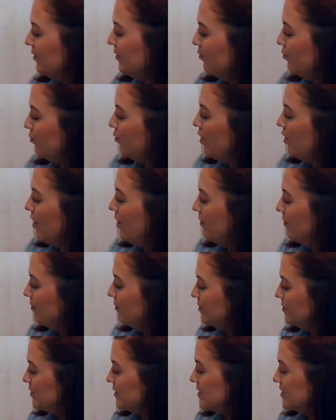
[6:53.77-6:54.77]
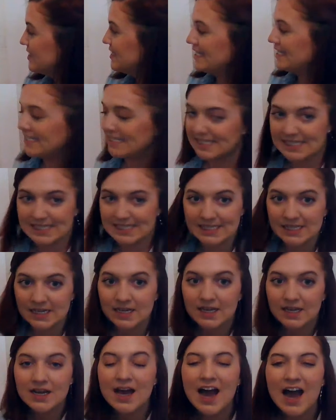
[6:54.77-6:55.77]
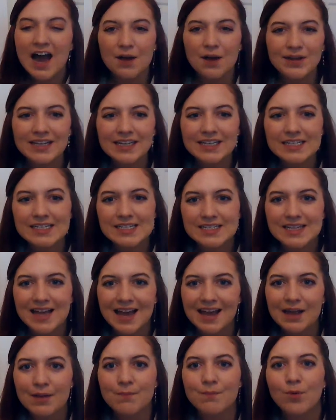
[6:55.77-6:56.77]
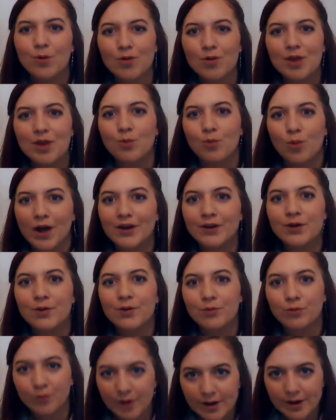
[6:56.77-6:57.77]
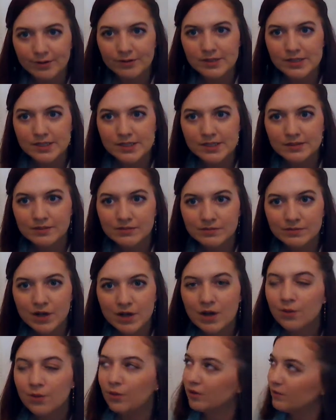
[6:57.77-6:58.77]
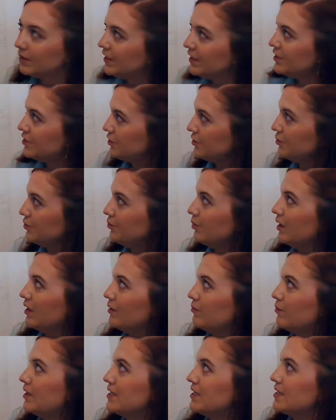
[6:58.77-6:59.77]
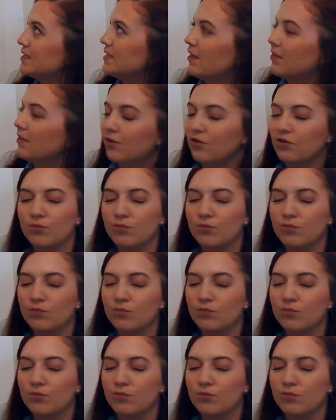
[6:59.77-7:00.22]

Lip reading: roses. How am I going to say more than one rose? What do I do when I want to say that there's